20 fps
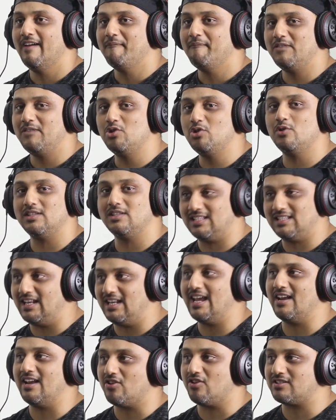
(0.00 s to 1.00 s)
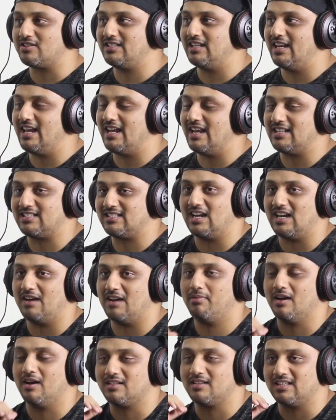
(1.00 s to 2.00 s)
You're sitting at a
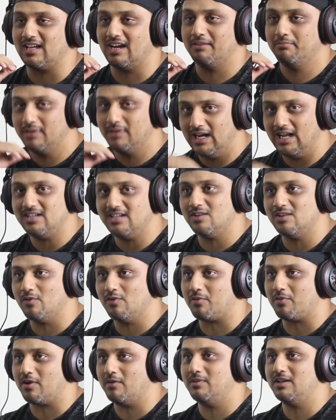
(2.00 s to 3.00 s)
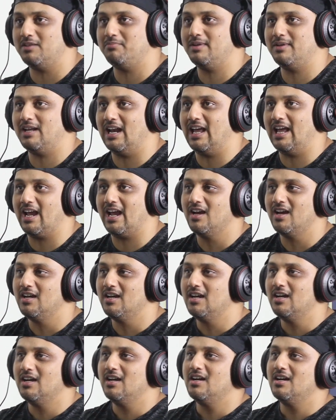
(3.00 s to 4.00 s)
Starbucks. A Malaysian would probably be like,
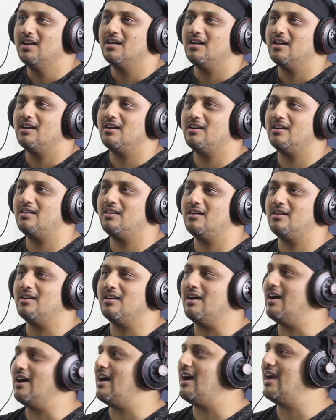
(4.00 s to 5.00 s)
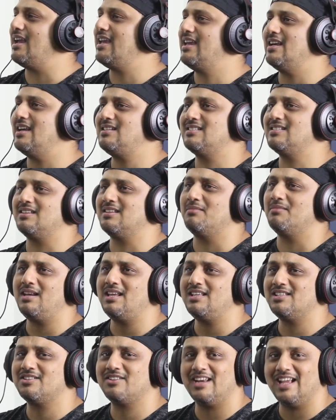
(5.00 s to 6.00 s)
I guess
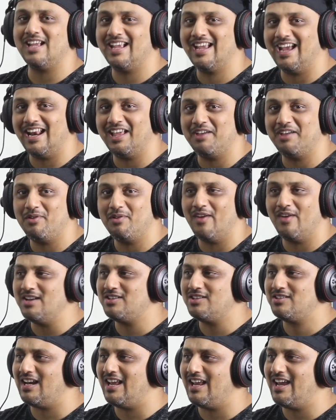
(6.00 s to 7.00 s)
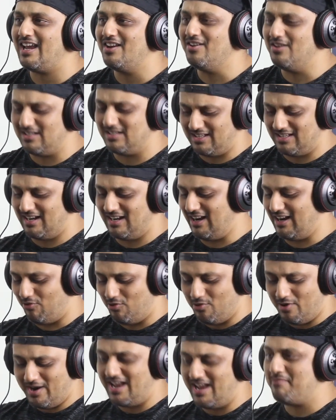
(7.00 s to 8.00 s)
somebody's gonna get him eventually. This is like
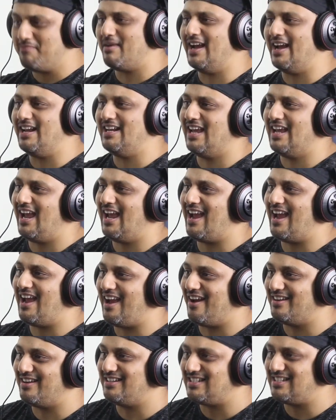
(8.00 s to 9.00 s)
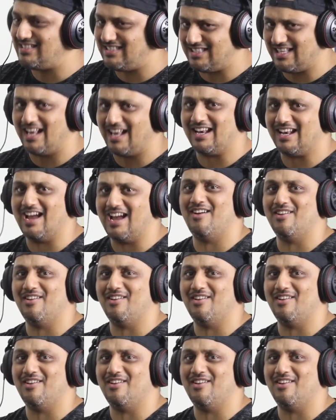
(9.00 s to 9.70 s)
ruining my day. I just sat down